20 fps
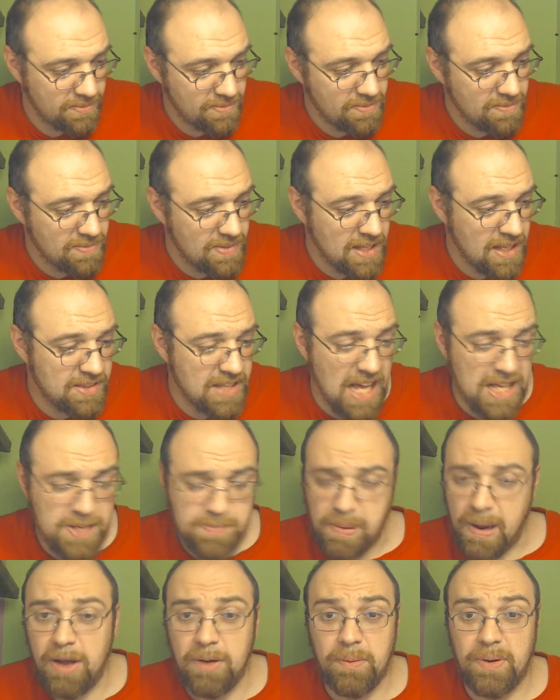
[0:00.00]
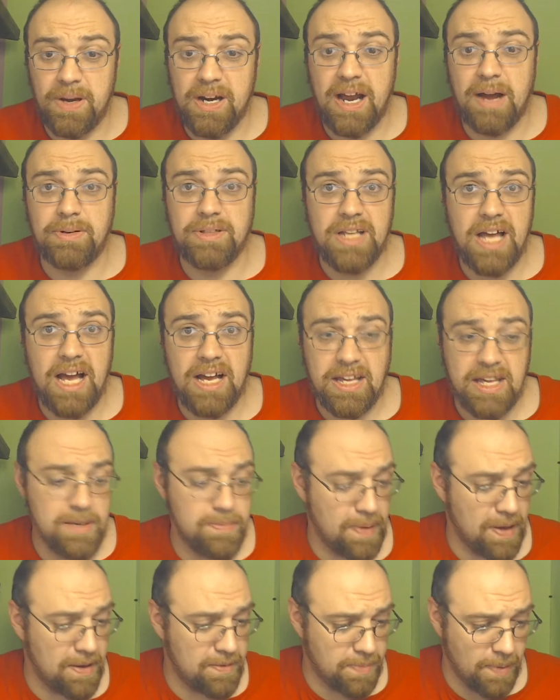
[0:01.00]
That's probably one I will not keep.
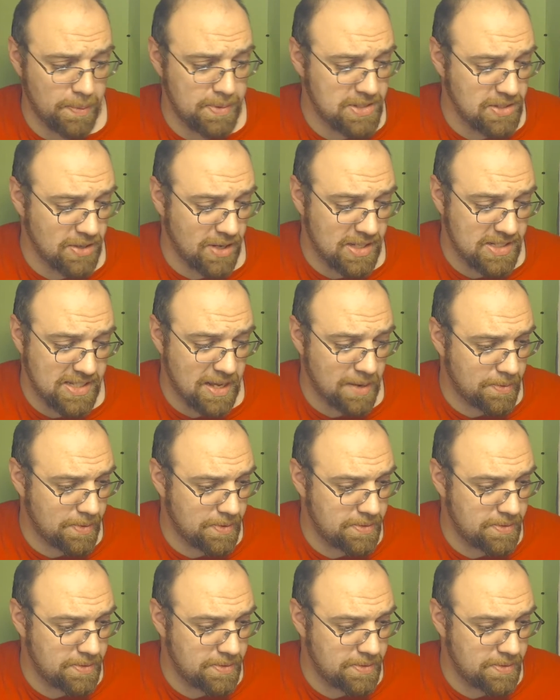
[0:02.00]
I'd probably toss that one.